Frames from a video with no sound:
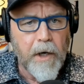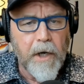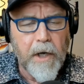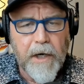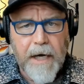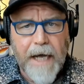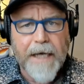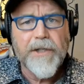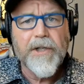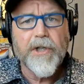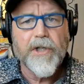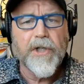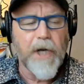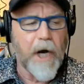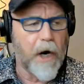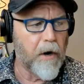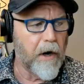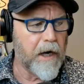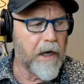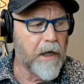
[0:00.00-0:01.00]

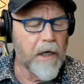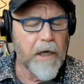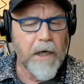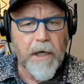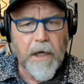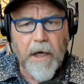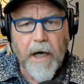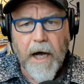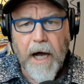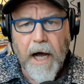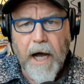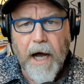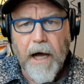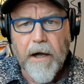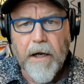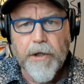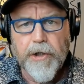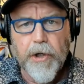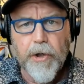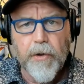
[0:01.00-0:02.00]
necessary uh,
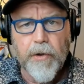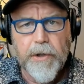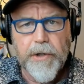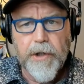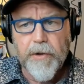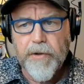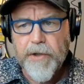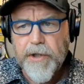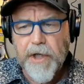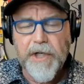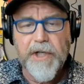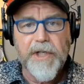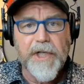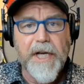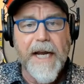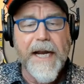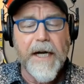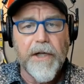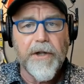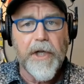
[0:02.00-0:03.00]
to to
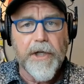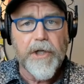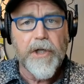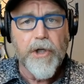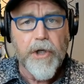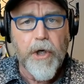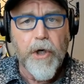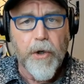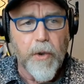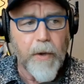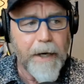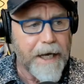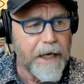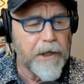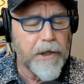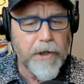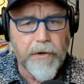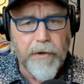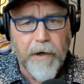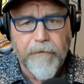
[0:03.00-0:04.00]
succeed in this new
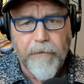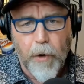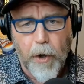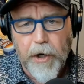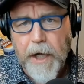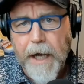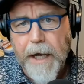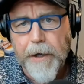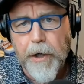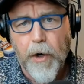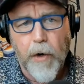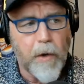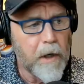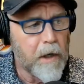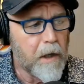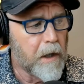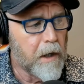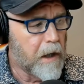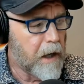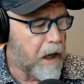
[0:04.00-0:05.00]
Industry 4.0
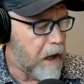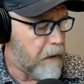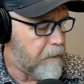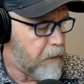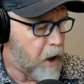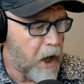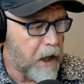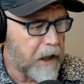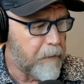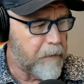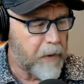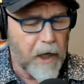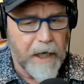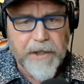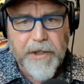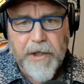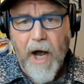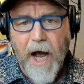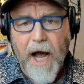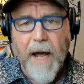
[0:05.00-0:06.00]
uh,
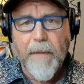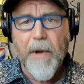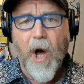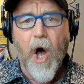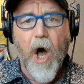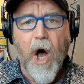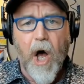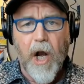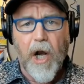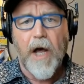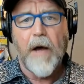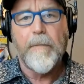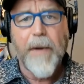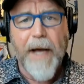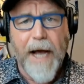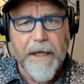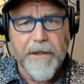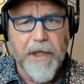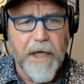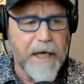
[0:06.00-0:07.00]
marketplace. So I'm all
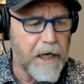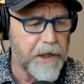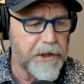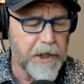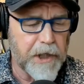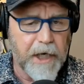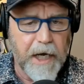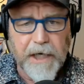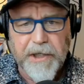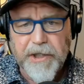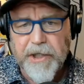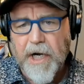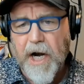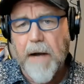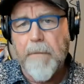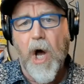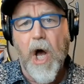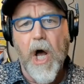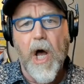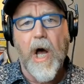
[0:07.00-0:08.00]
about the education.
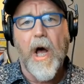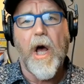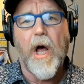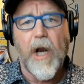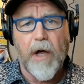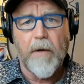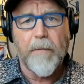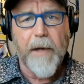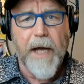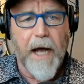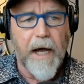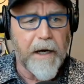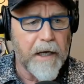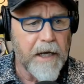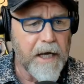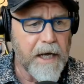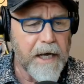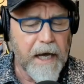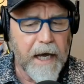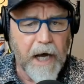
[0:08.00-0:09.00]
I'm all about
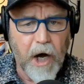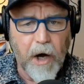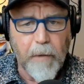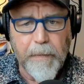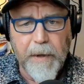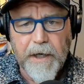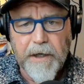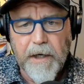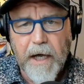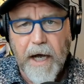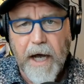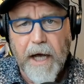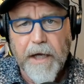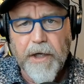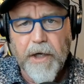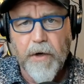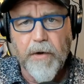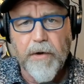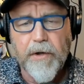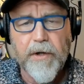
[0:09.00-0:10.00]
helping uh,
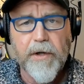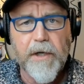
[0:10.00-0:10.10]
youth